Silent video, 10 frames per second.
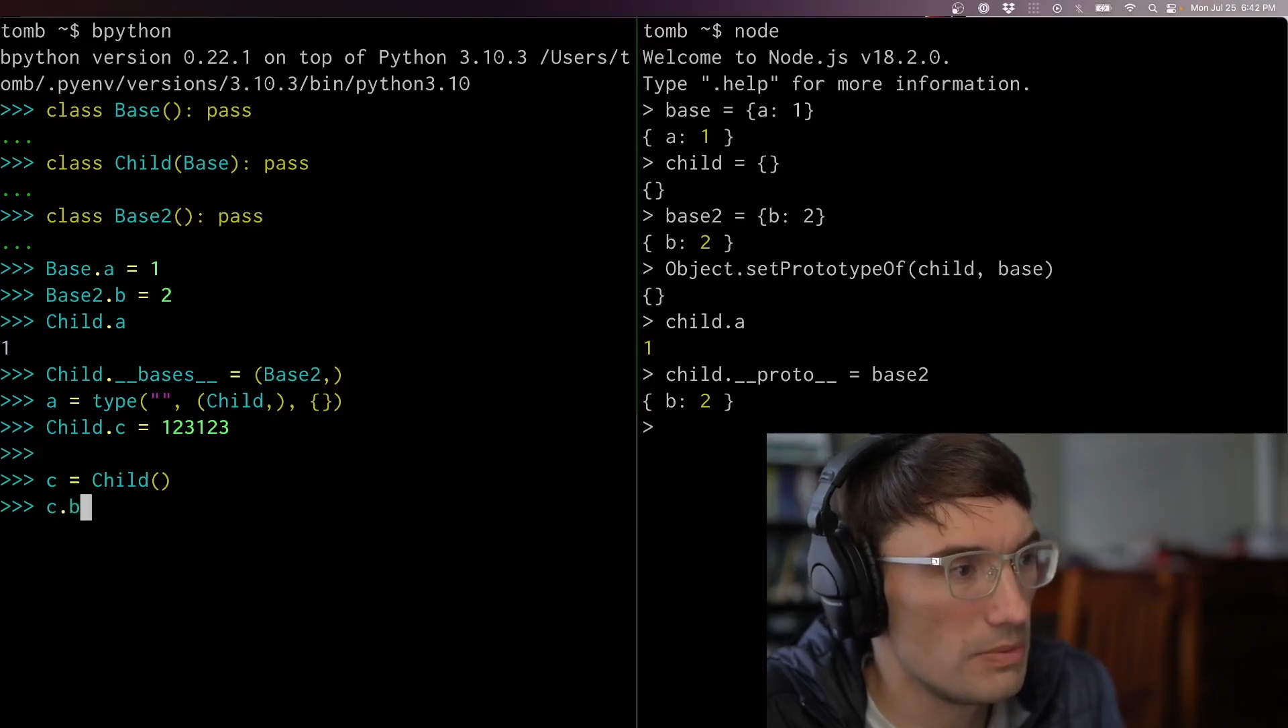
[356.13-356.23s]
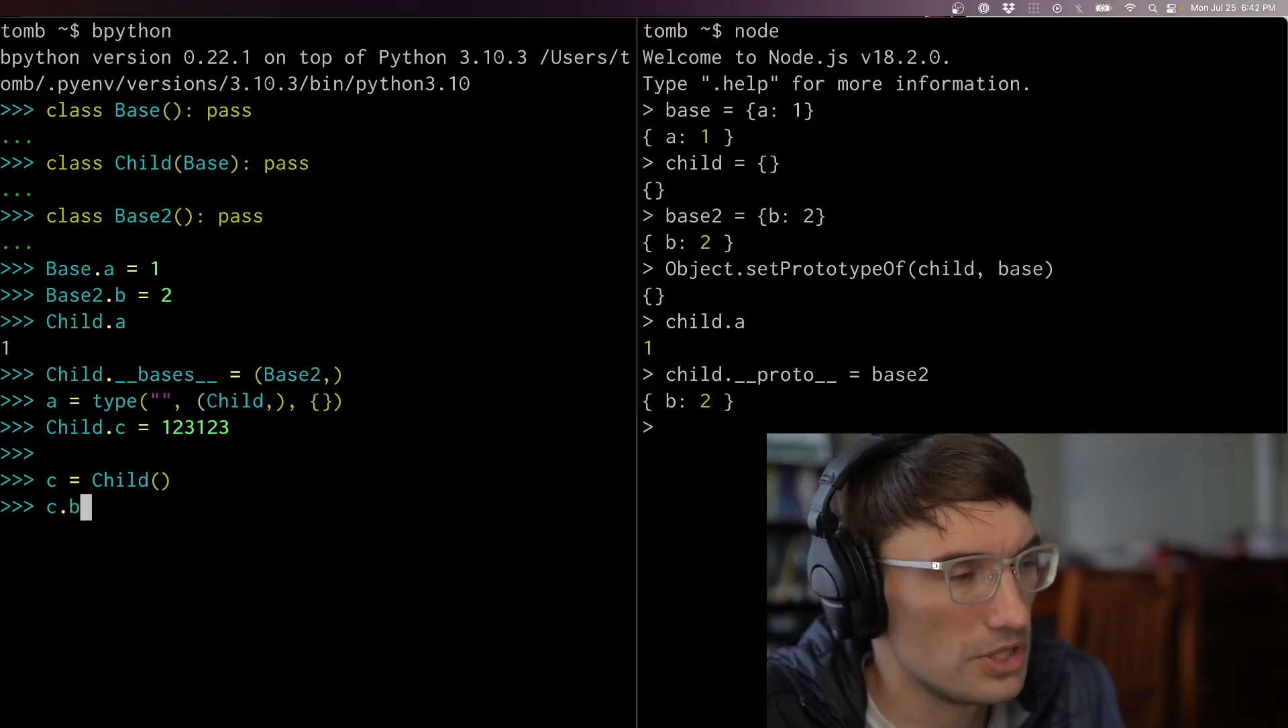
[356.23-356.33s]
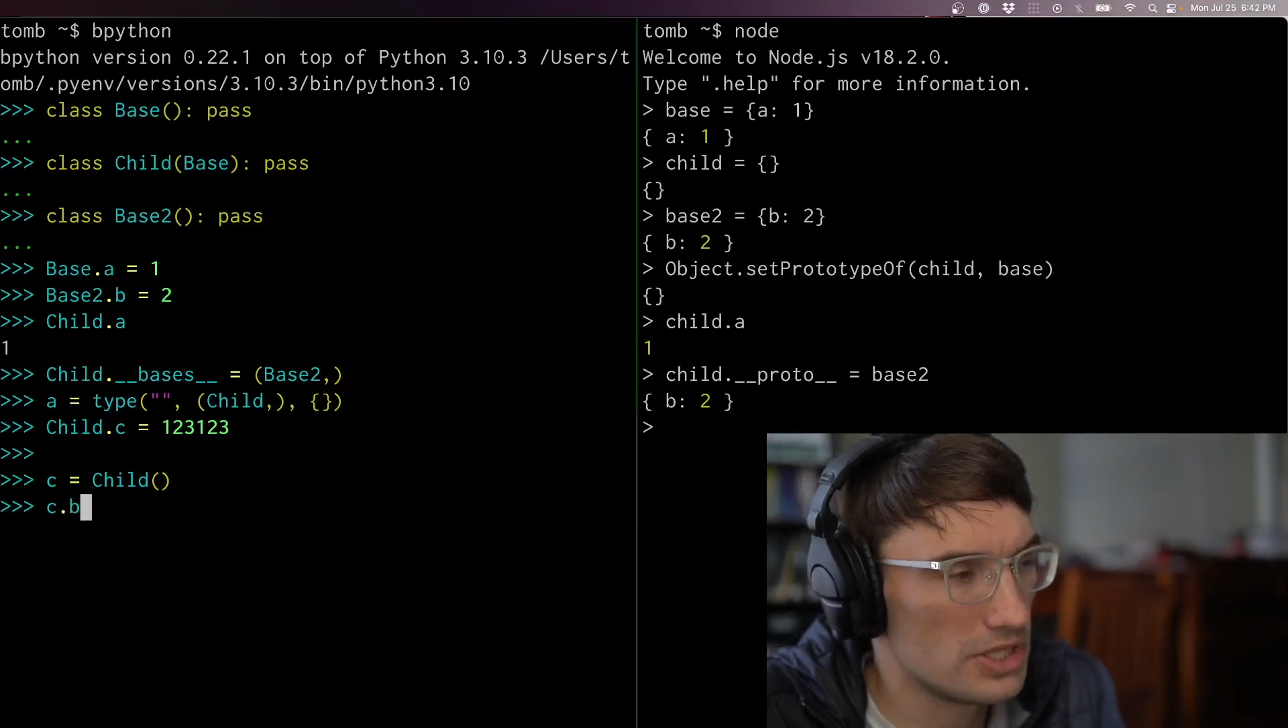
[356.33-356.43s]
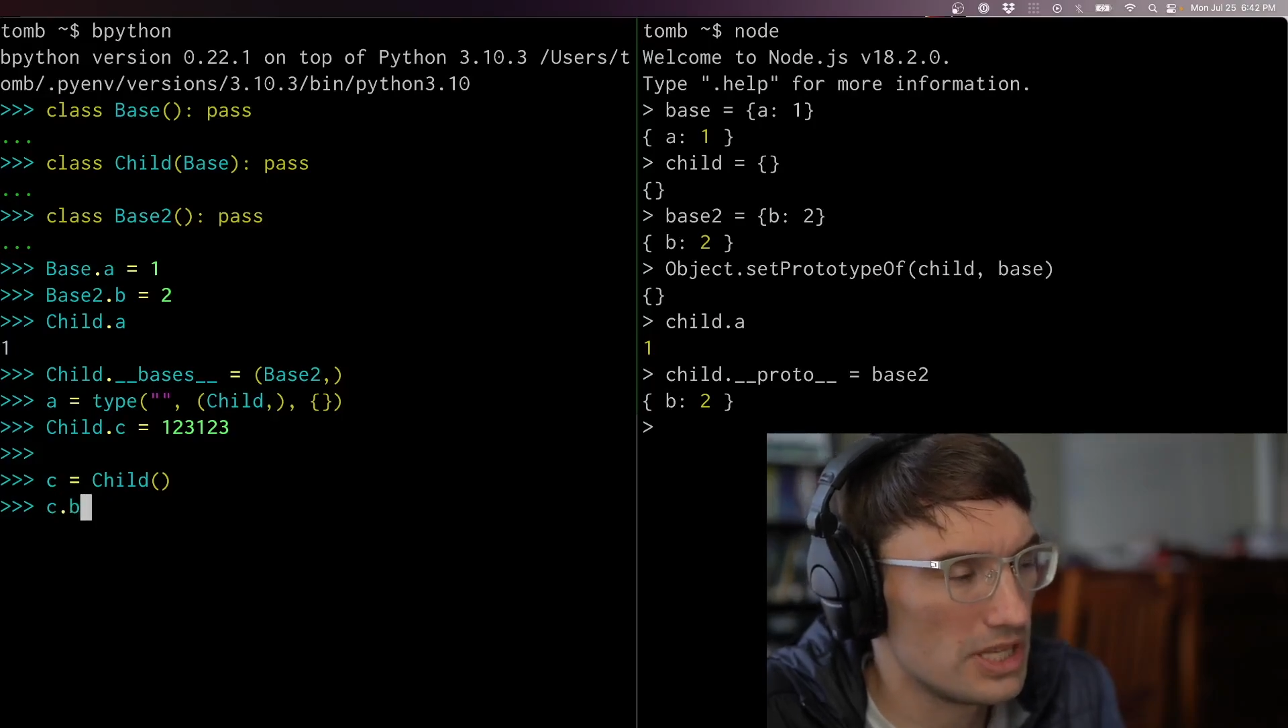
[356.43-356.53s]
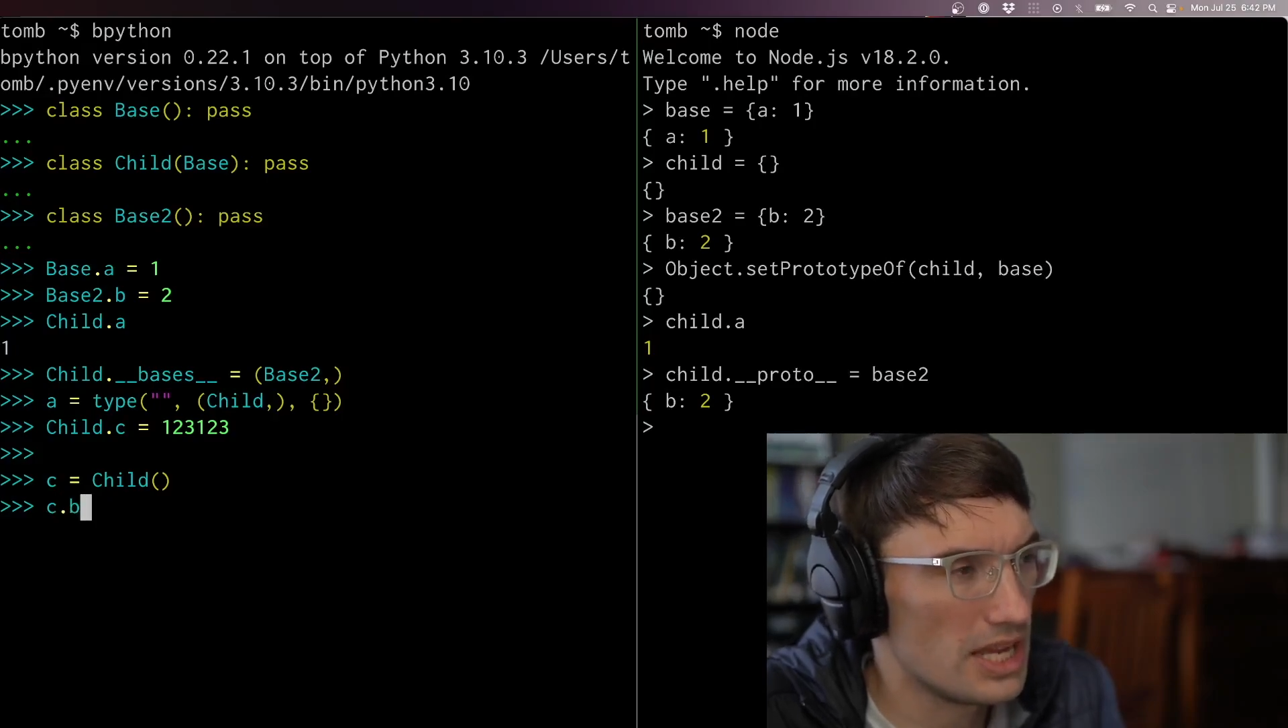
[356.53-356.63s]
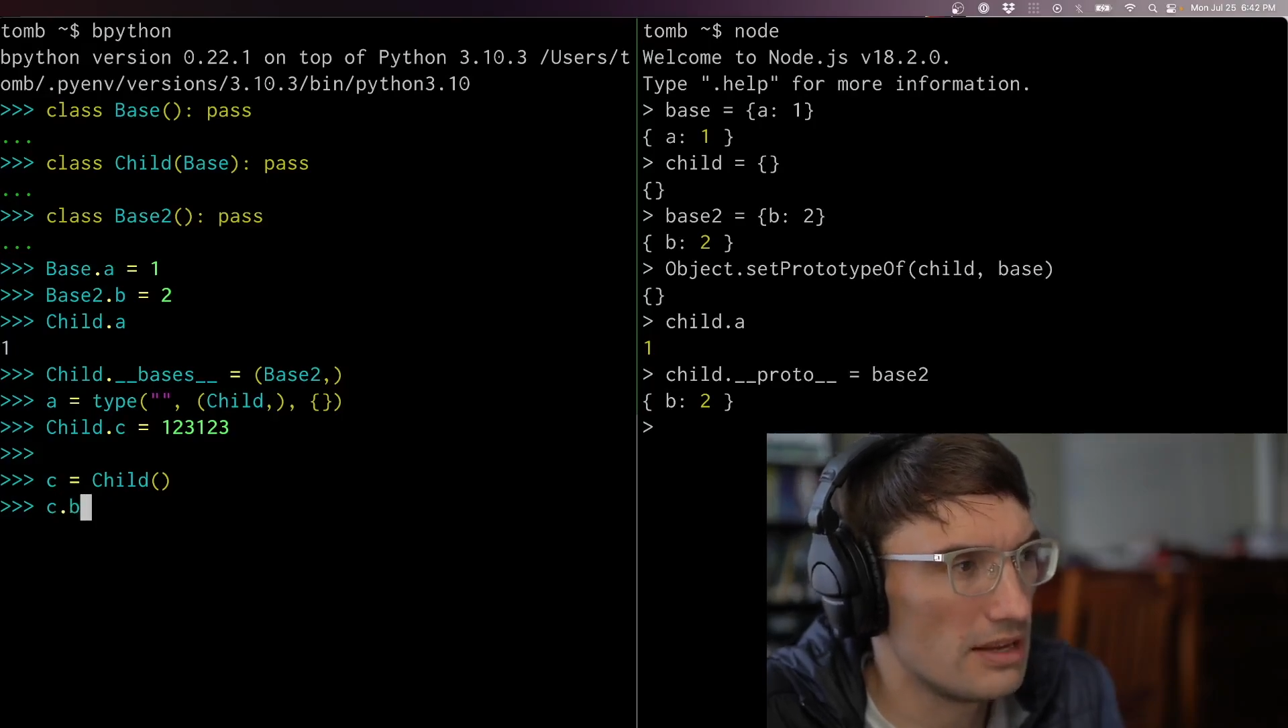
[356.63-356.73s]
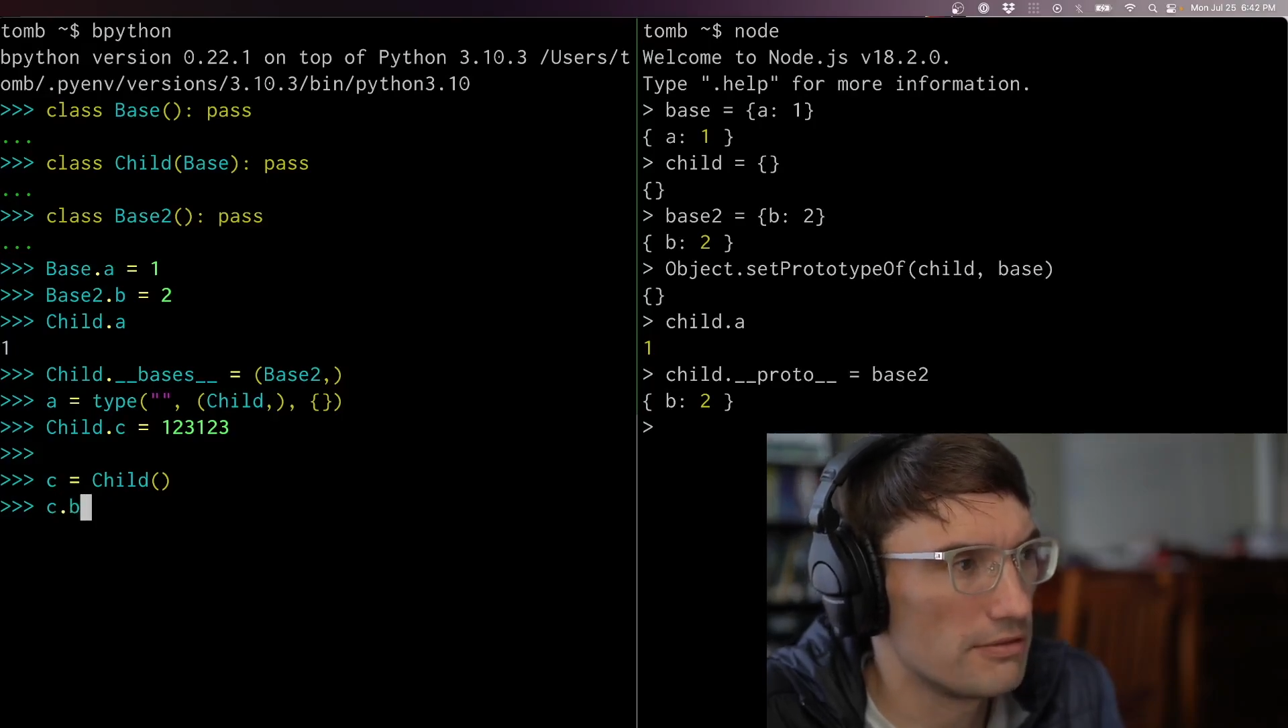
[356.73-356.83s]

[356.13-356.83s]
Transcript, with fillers: which it's getting